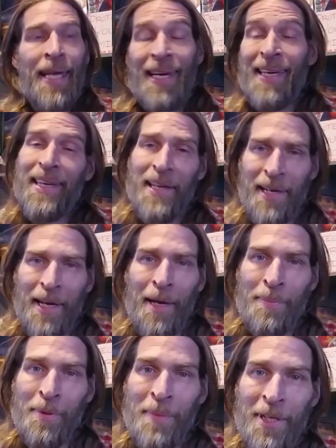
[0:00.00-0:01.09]
it can't
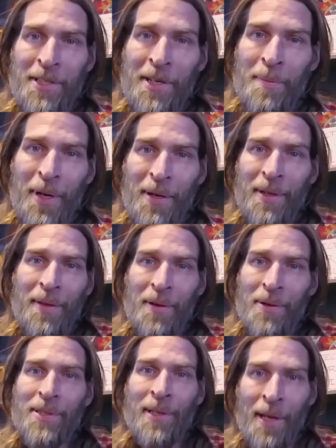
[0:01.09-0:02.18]
happen because in America there
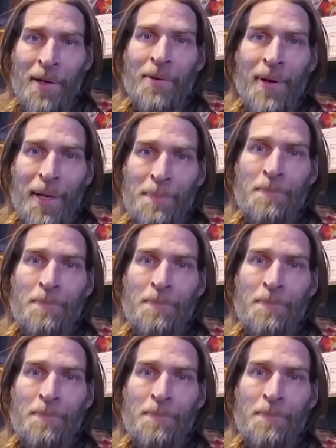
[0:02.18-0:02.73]
is a lot of crime.